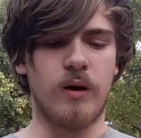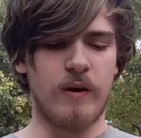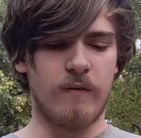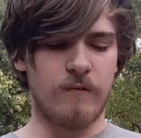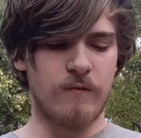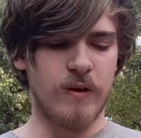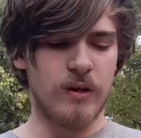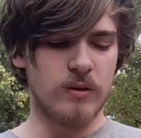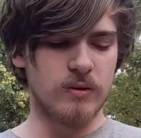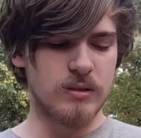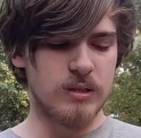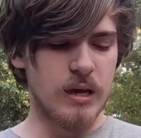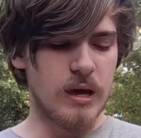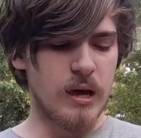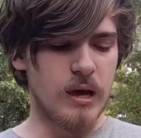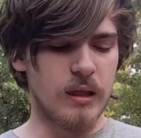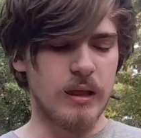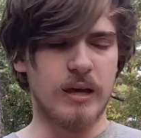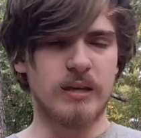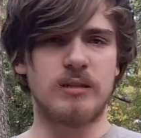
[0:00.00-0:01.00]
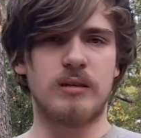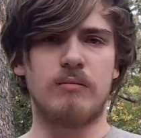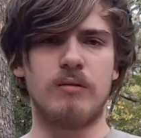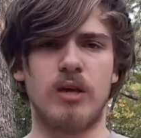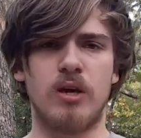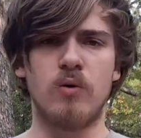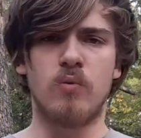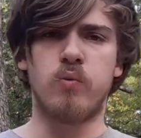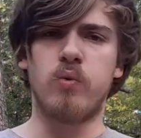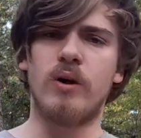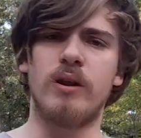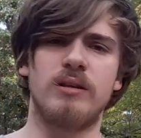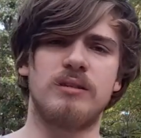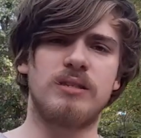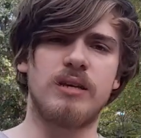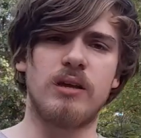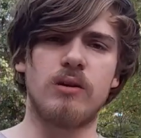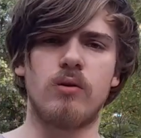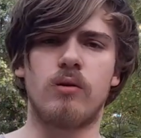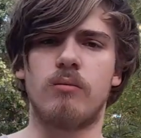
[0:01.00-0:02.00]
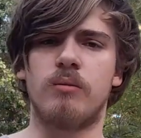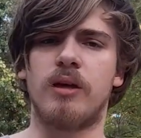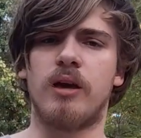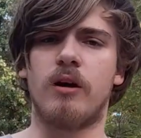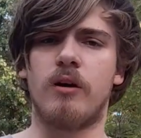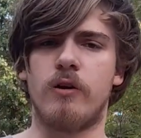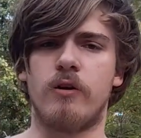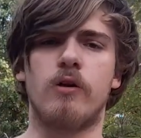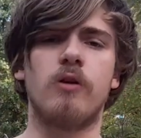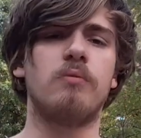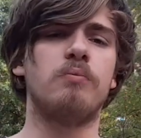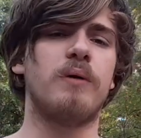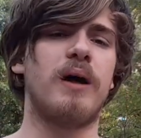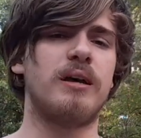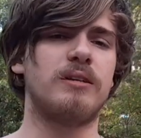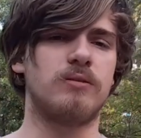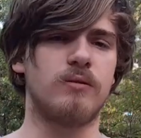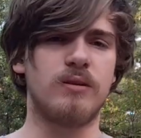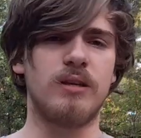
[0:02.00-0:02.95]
It feels like something you wouldn't see normally on a Nerf blaster.